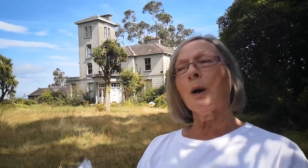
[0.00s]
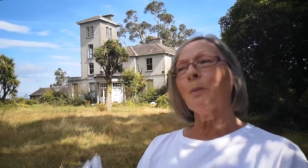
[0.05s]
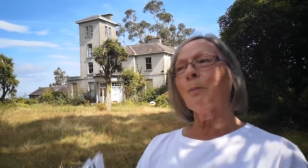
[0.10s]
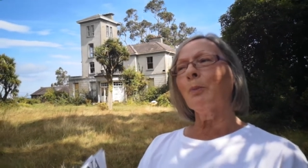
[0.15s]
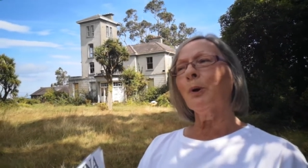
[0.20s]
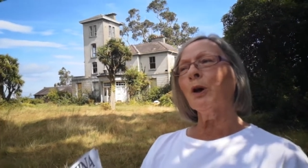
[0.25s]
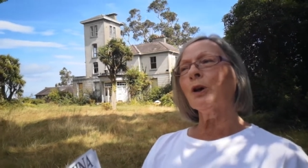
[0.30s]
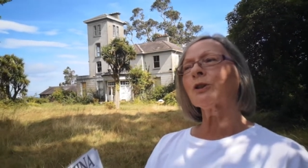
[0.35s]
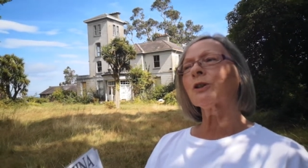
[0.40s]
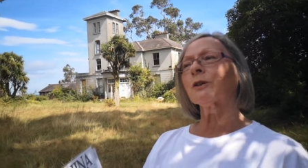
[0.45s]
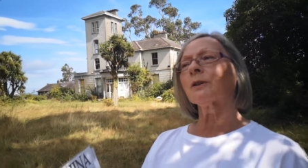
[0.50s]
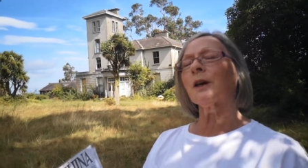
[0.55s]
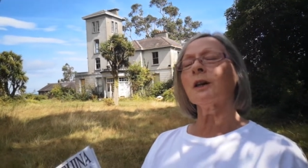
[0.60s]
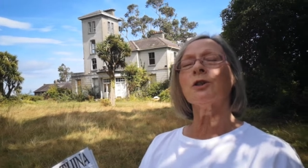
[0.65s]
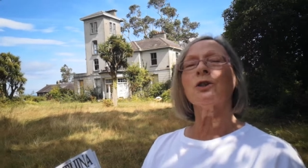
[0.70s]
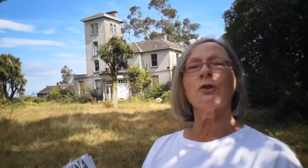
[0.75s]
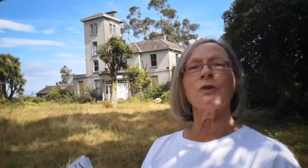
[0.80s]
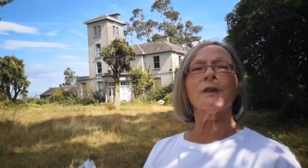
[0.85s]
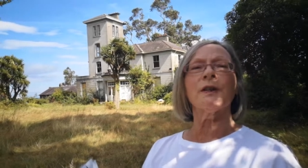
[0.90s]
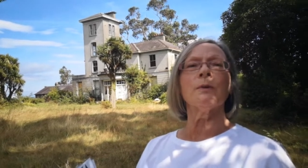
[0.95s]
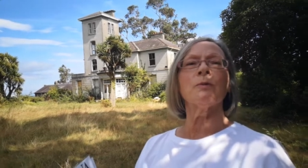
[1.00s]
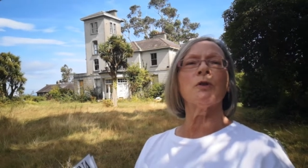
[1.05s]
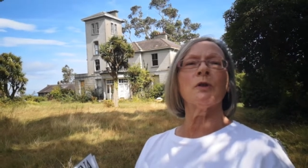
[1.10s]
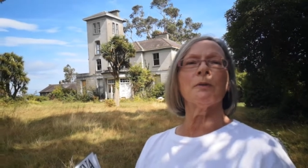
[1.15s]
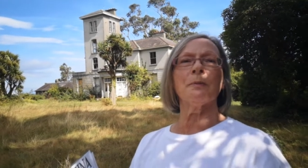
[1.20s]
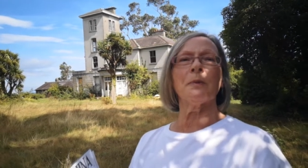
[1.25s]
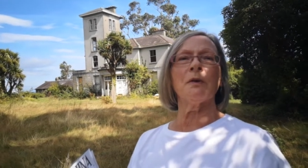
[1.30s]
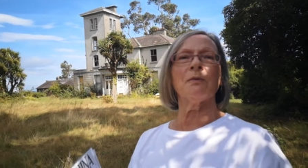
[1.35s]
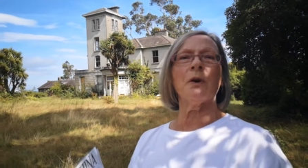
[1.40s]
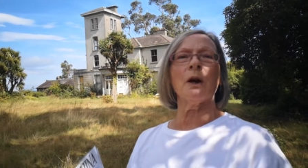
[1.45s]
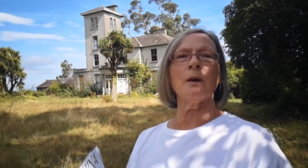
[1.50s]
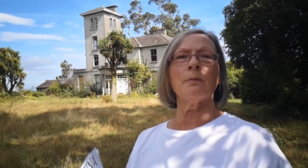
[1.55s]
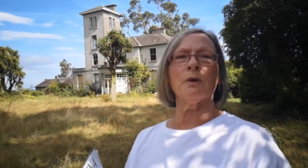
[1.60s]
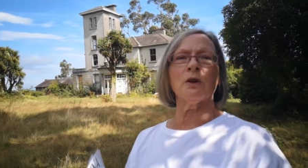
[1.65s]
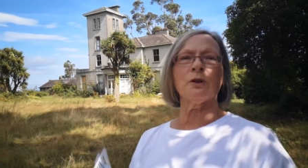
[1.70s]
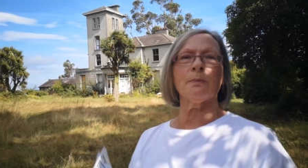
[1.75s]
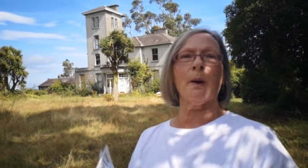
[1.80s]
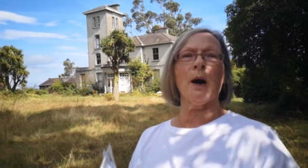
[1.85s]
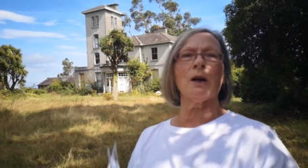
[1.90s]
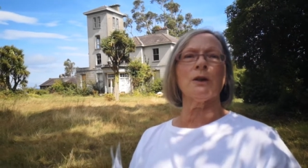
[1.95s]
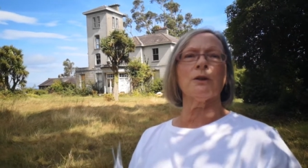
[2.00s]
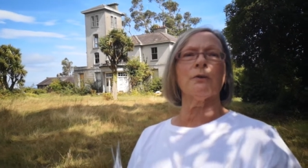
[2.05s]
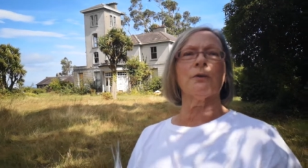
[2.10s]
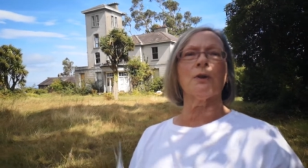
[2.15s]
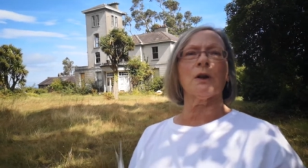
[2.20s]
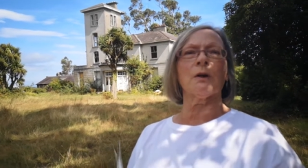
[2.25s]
but they do seem to have been very much part of